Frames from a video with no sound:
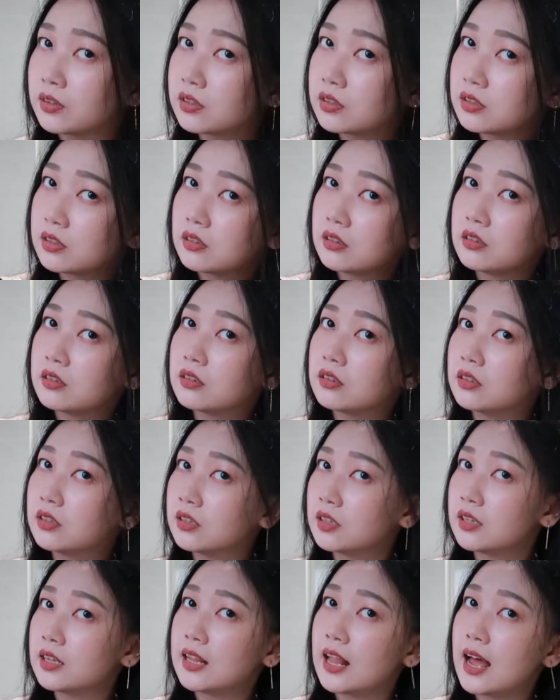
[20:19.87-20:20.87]
So
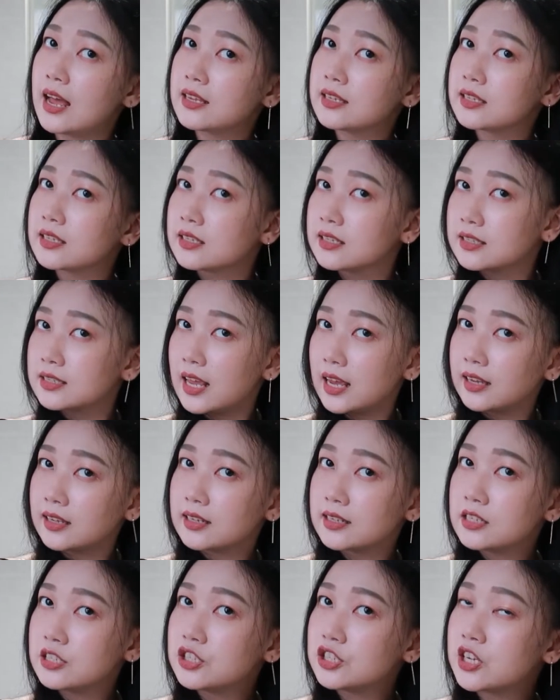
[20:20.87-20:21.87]
the last
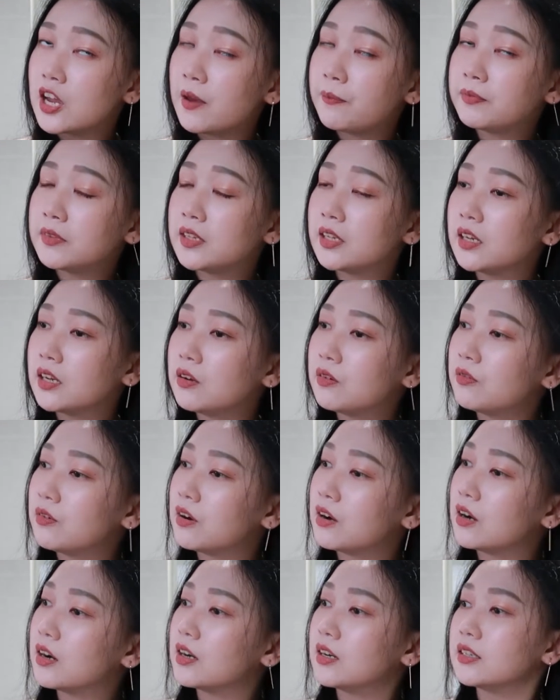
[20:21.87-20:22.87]
second chapter
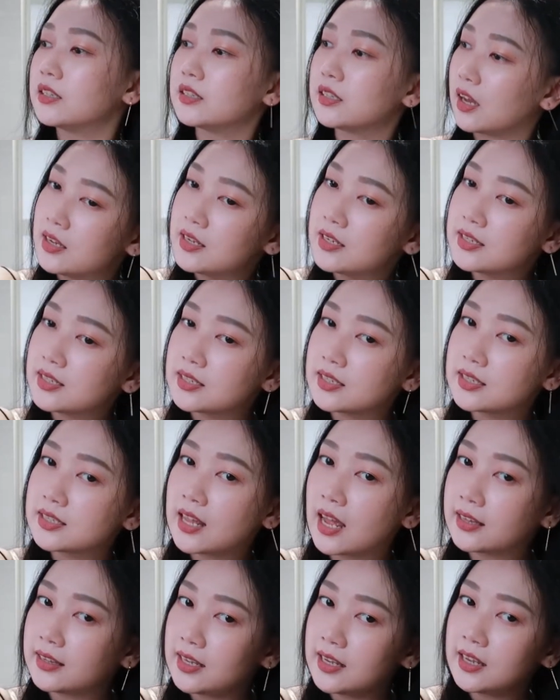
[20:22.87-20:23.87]
was us
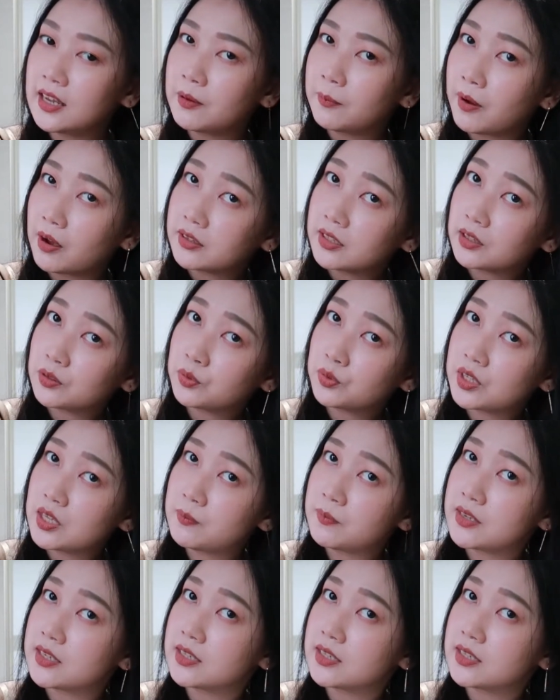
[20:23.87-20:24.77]
starting about the cookie